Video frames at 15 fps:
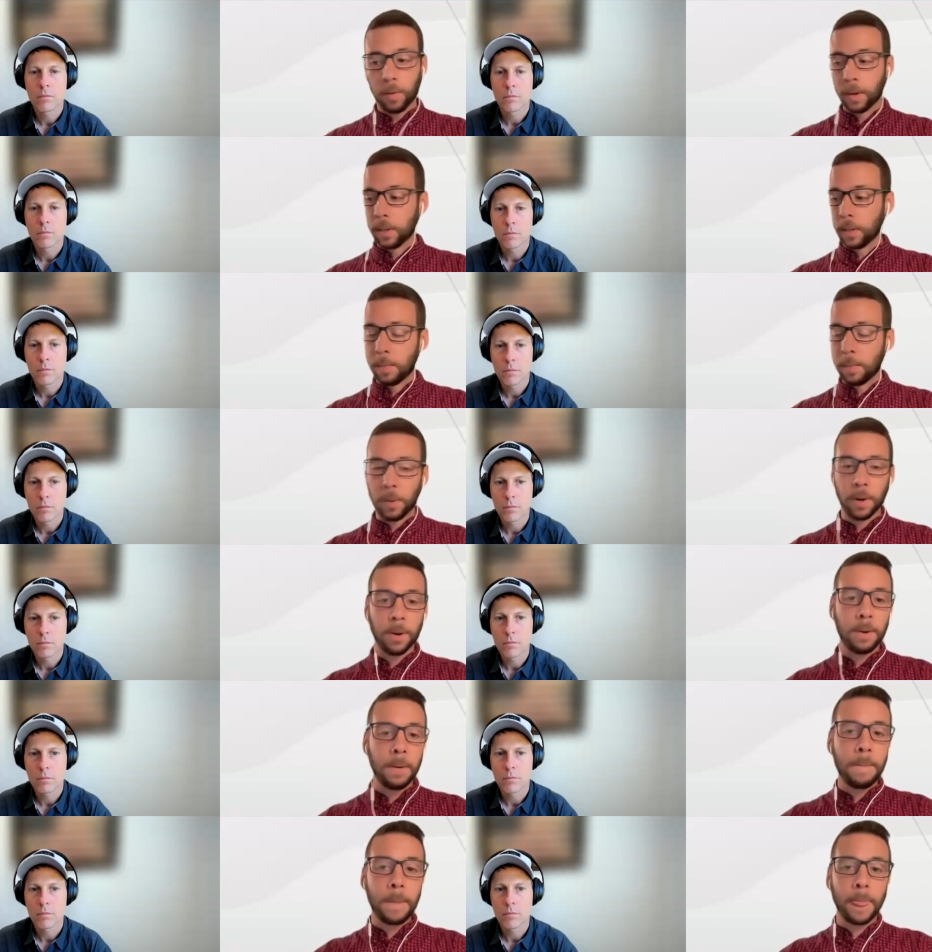Speaker 1: over to
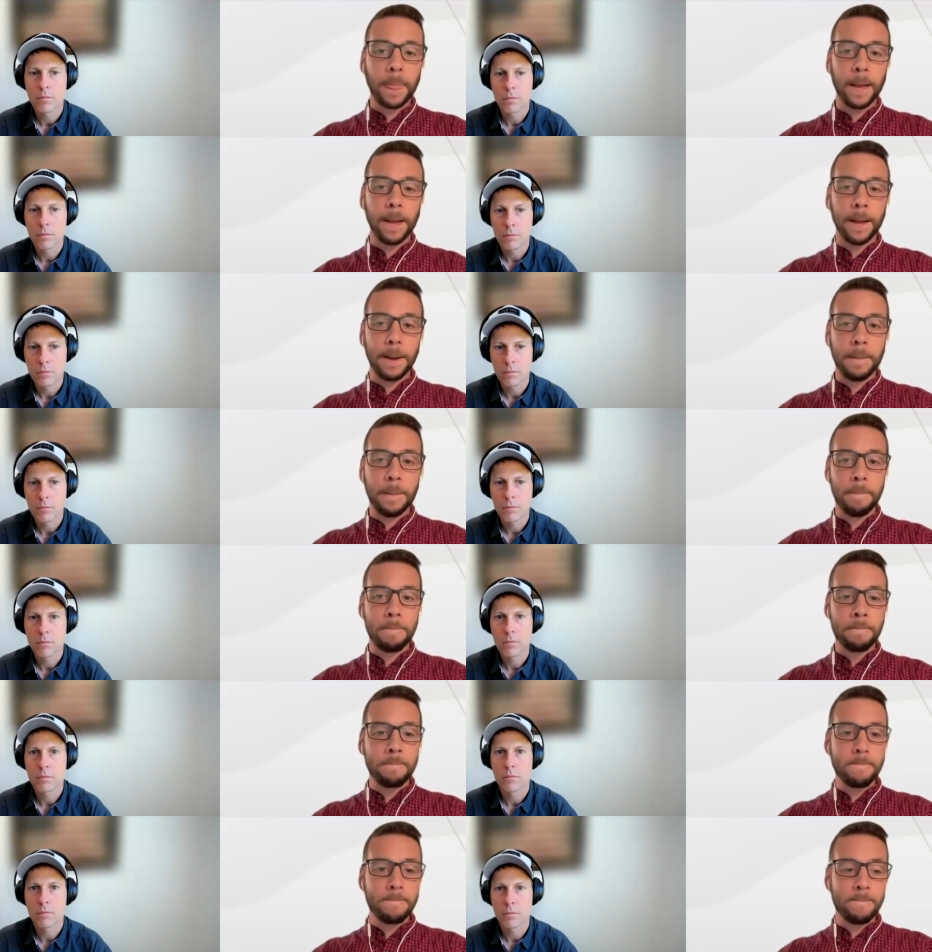Limber,
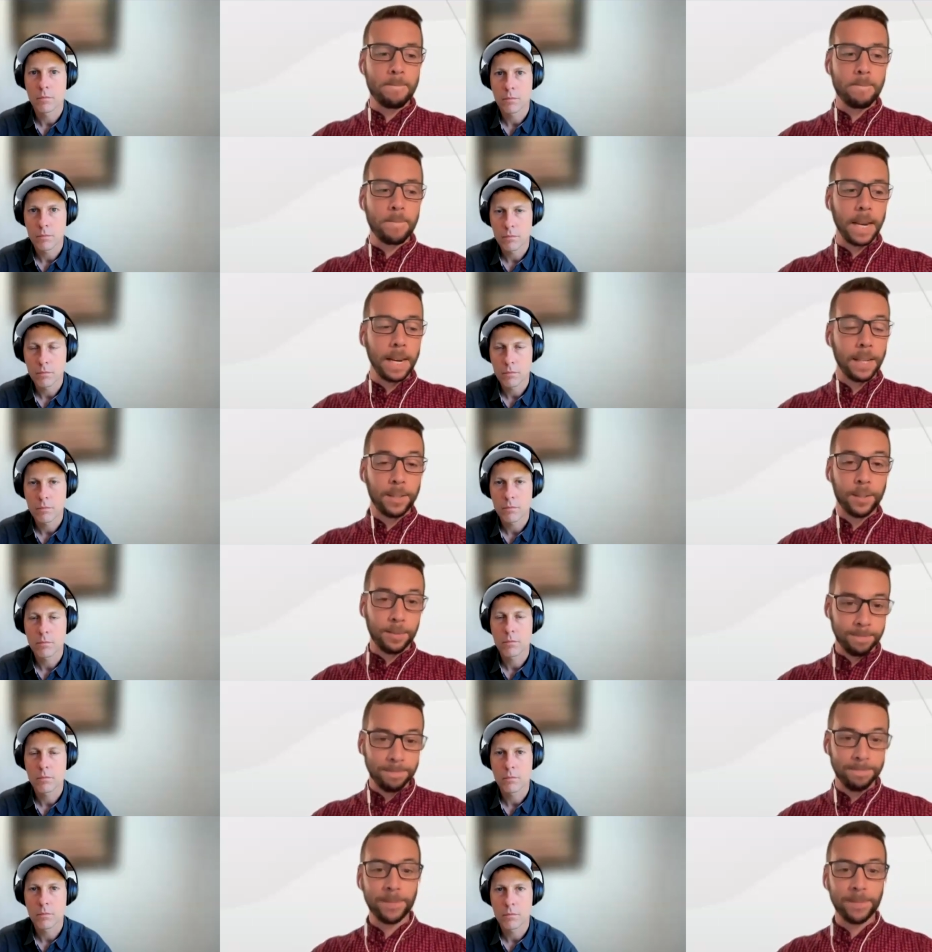um, and it's
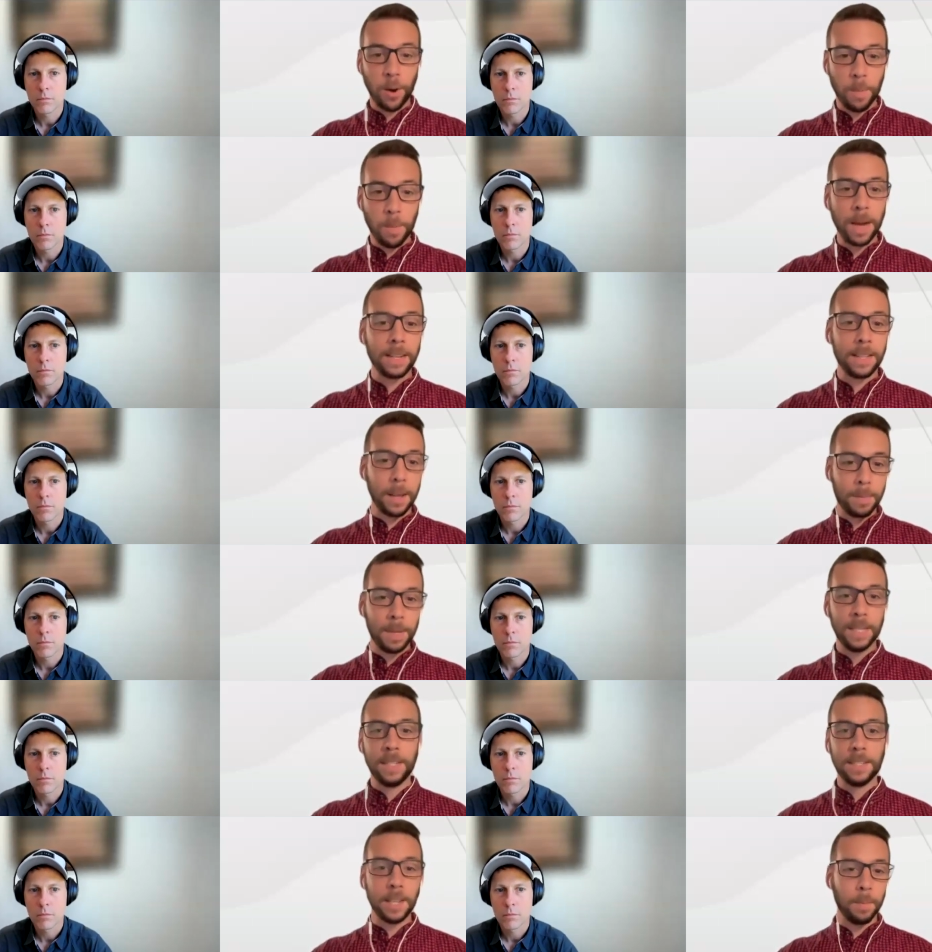going back to that
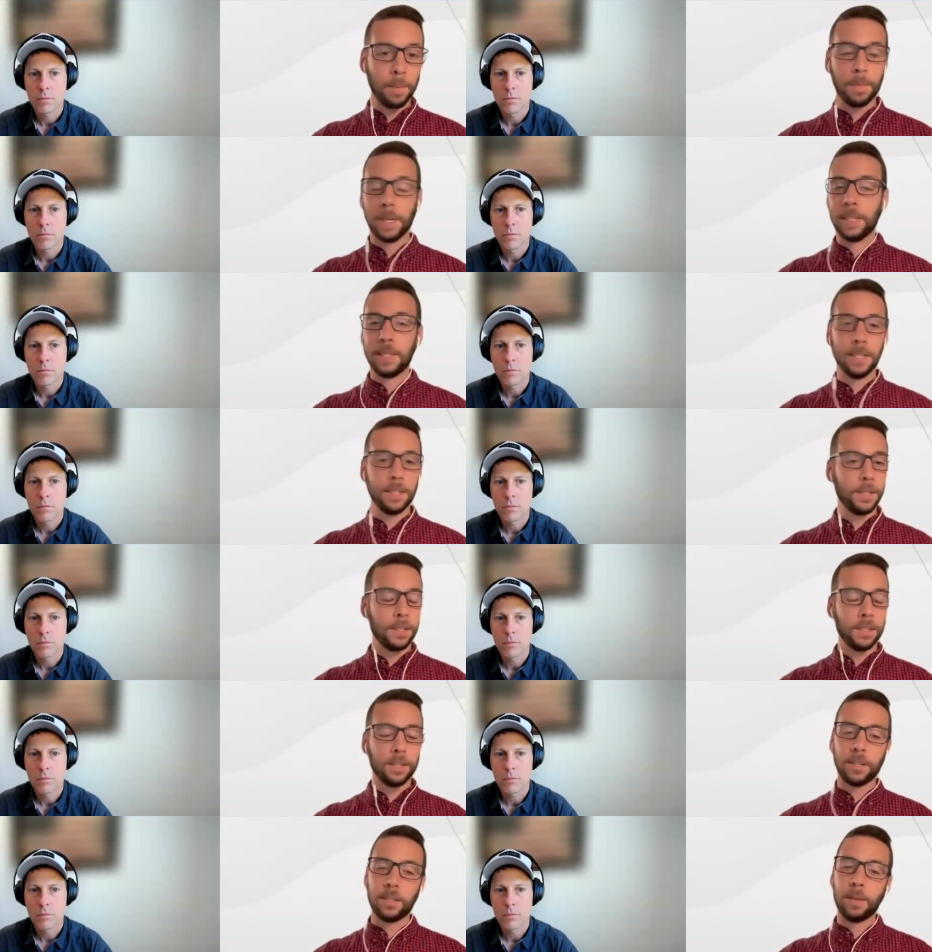PTs helping PTs,
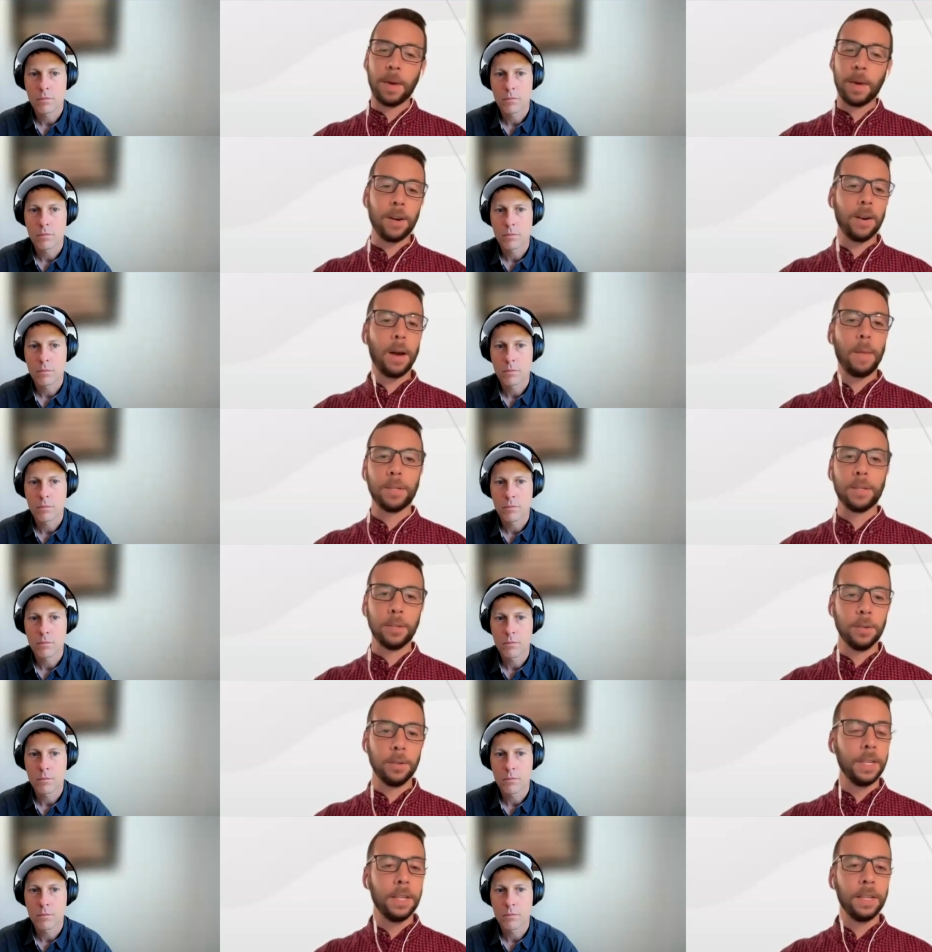just, just a better
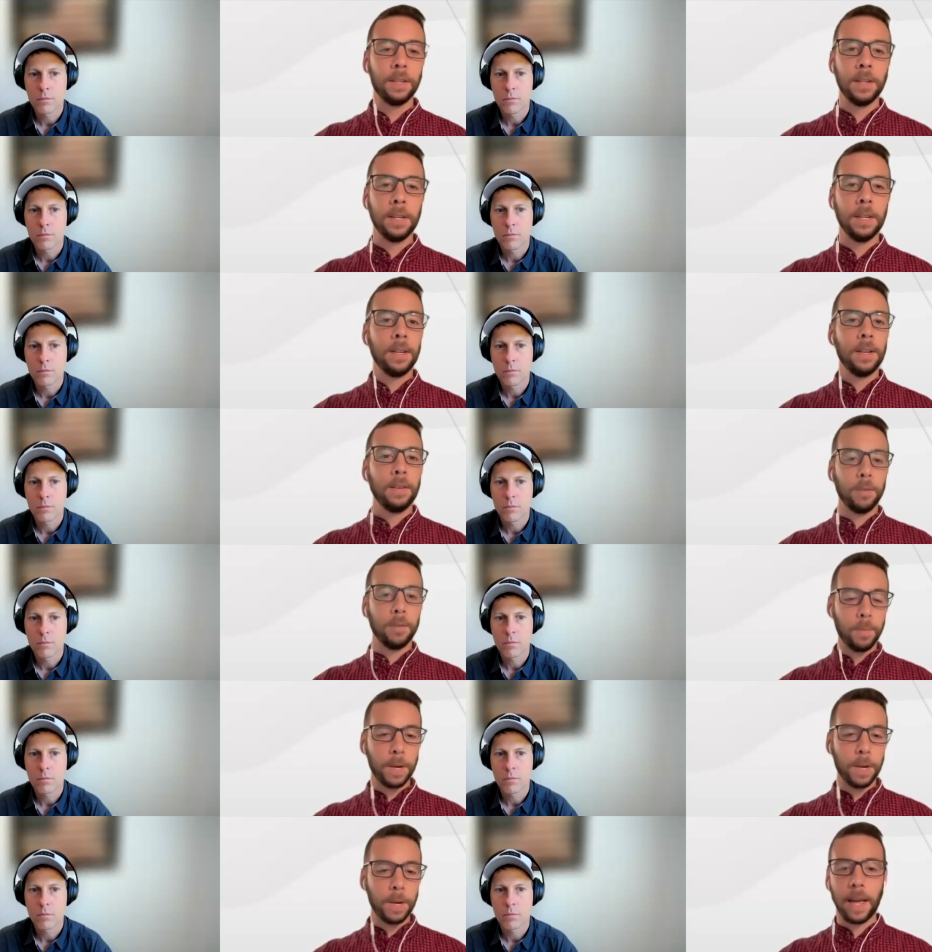opportunity
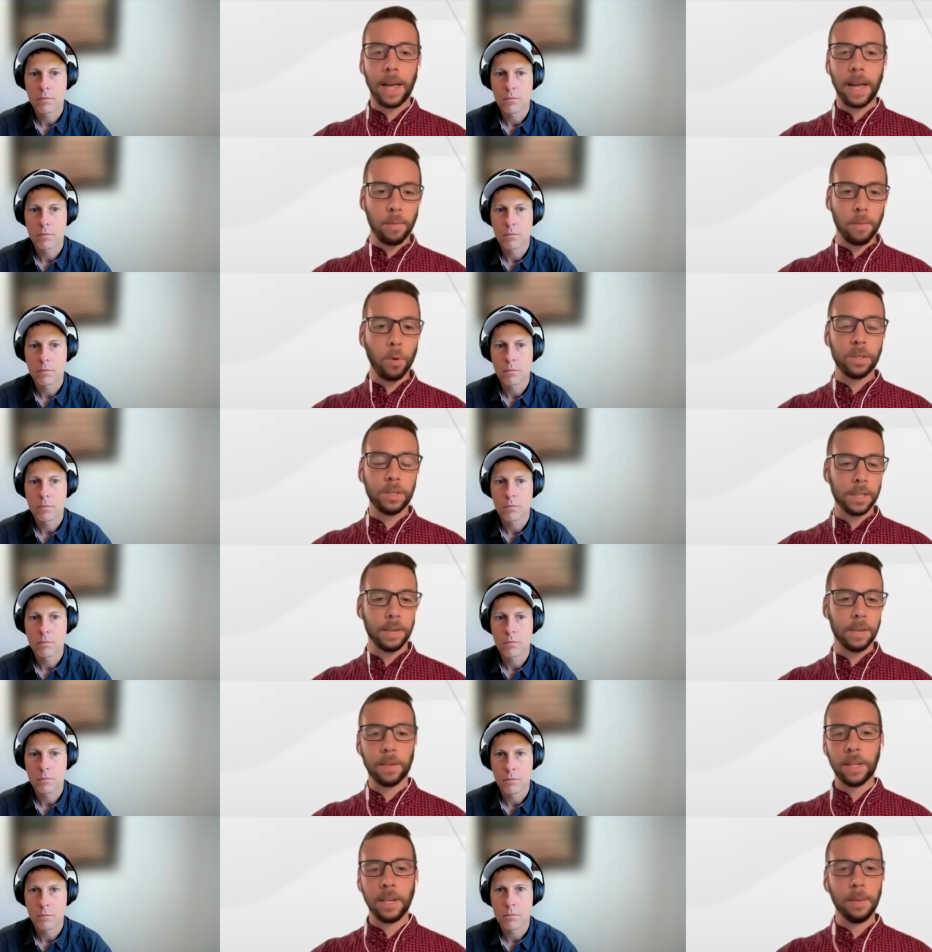for me to have a more
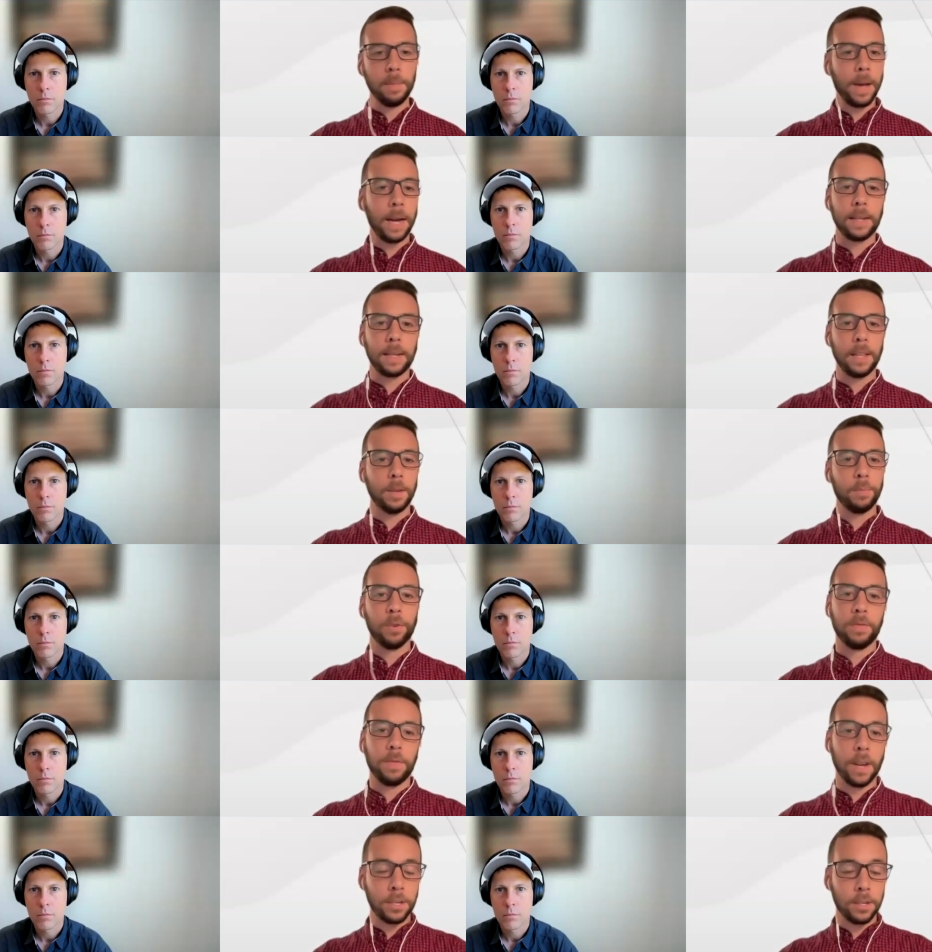significant impact on the
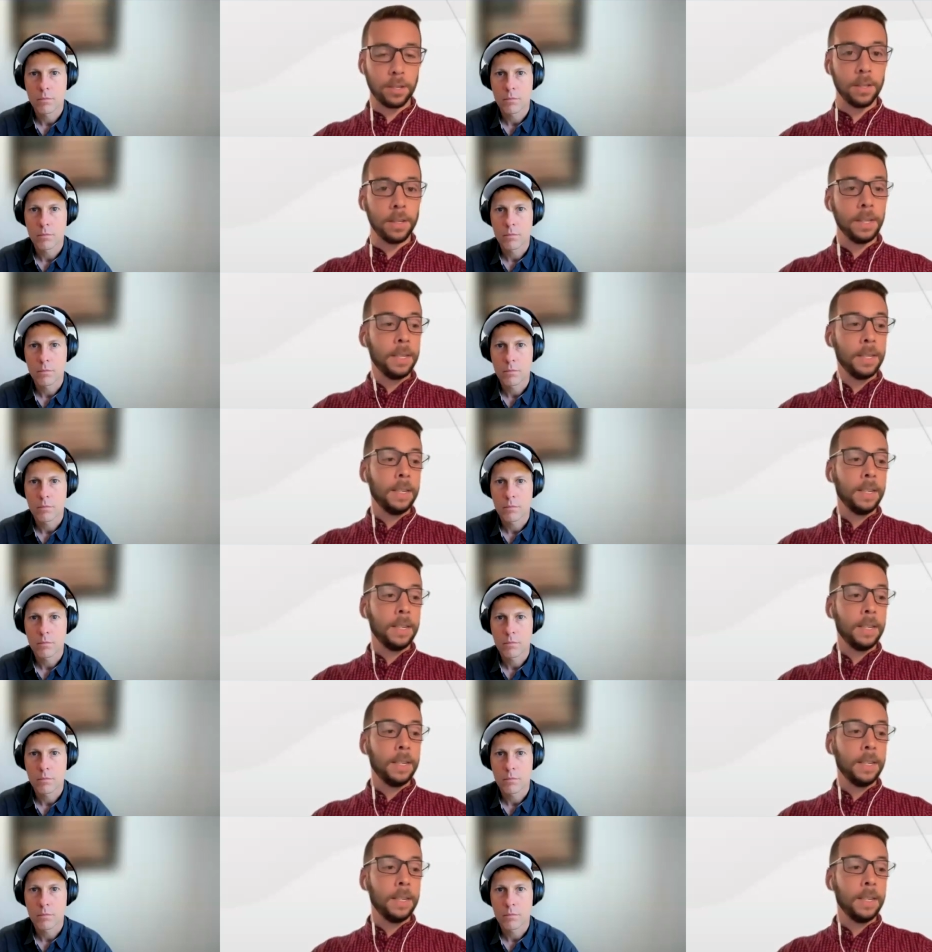profession,